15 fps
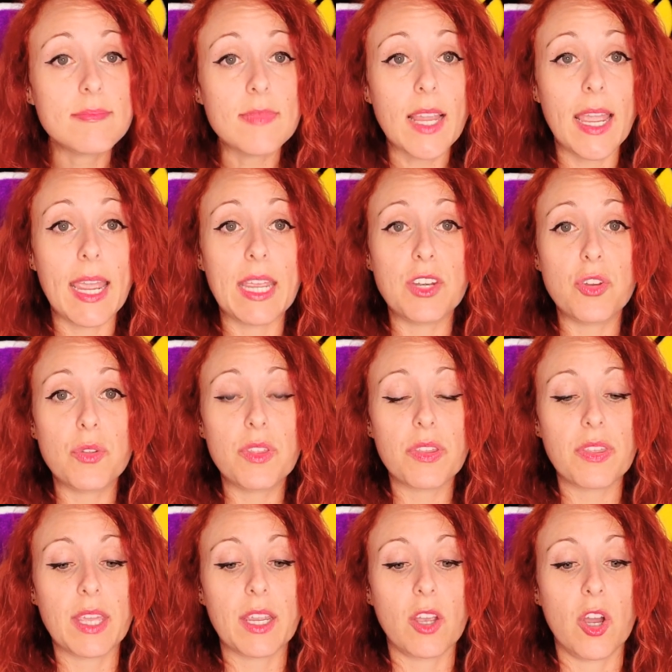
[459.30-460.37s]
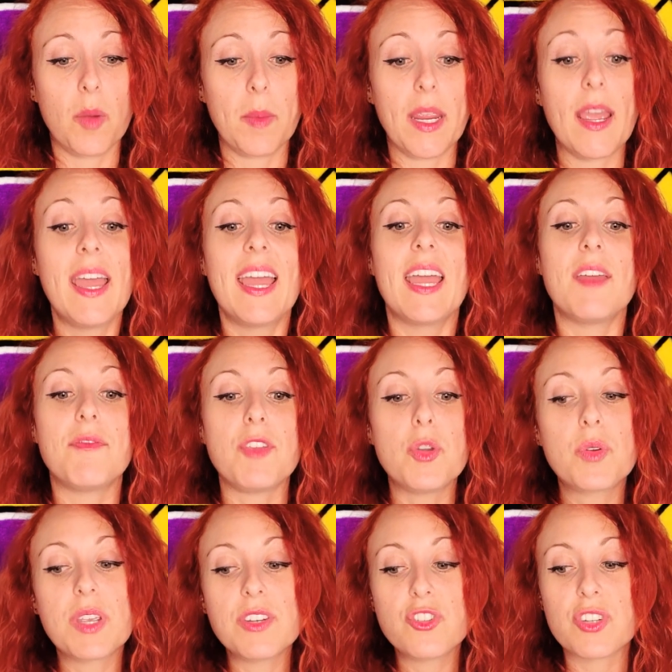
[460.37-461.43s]
hey, do the thing, homie. If you
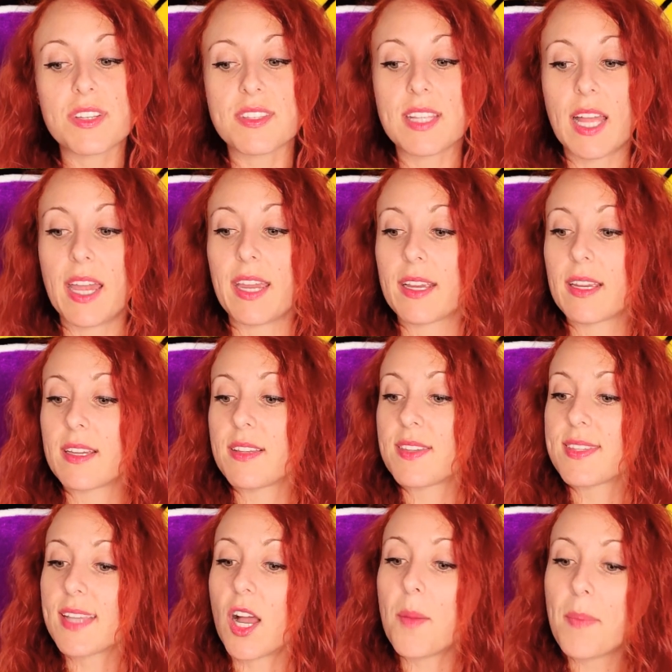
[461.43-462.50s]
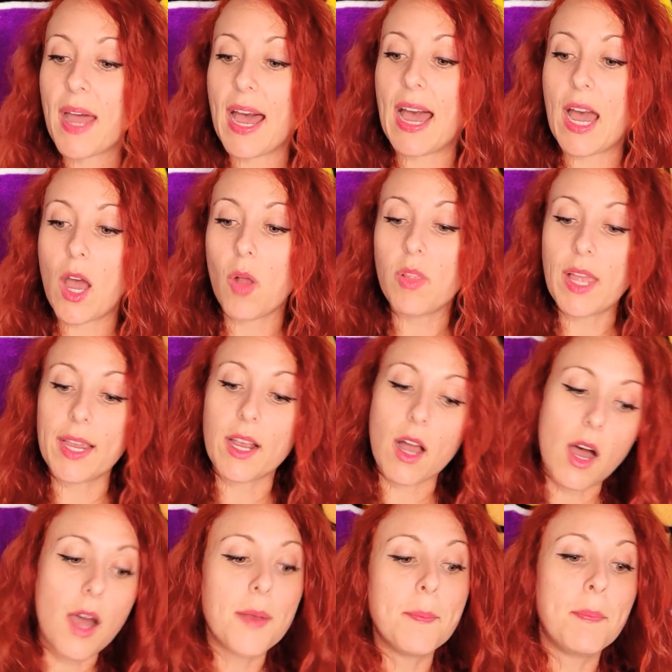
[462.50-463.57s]
can just like somehow like
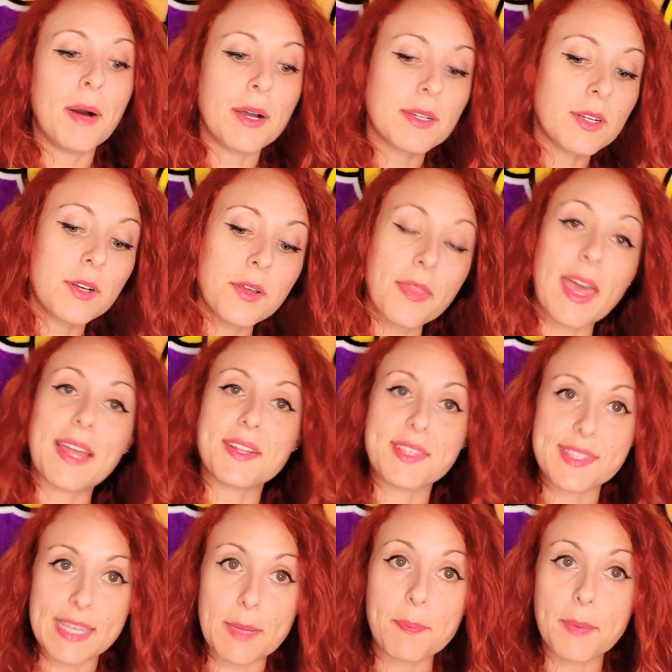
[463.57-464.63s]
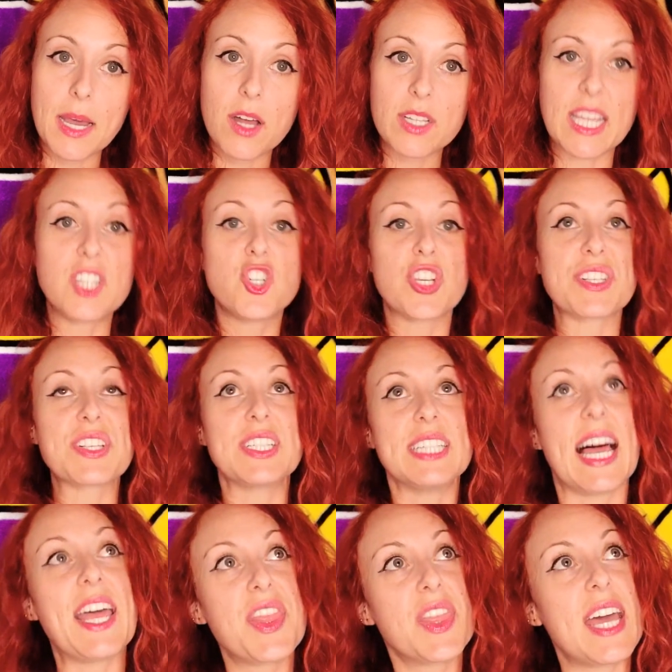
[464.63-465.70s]
unbuckle that seatbelt and just
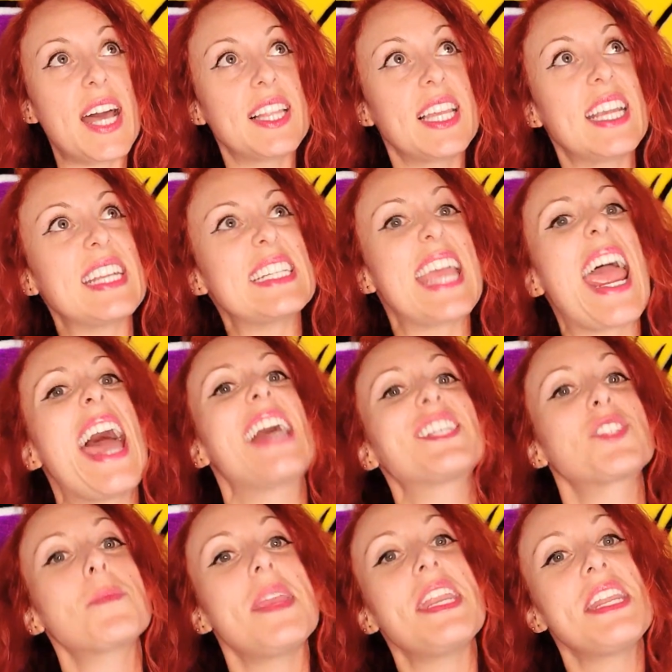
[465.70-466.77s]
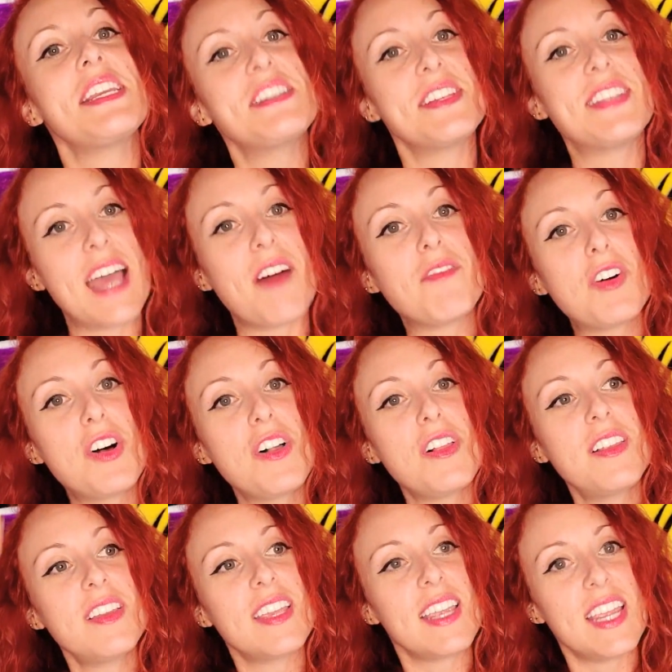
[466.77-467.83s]
let that like Tasmanian
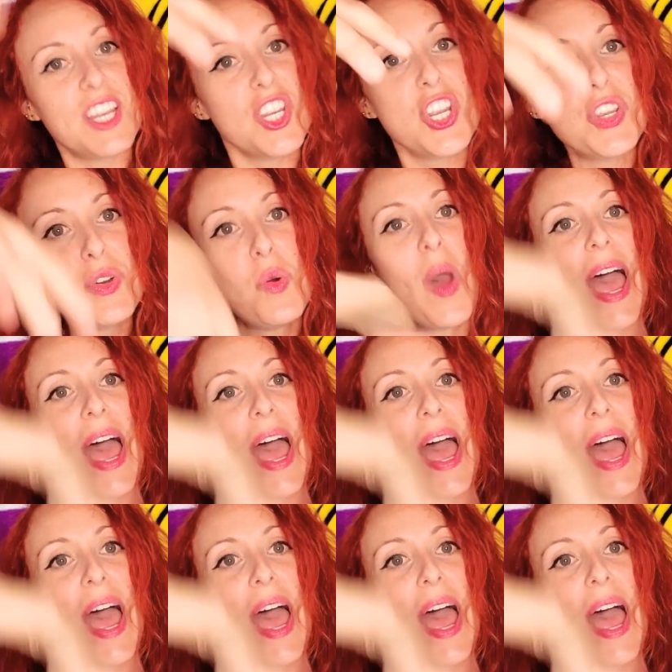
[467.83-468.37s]
devil in you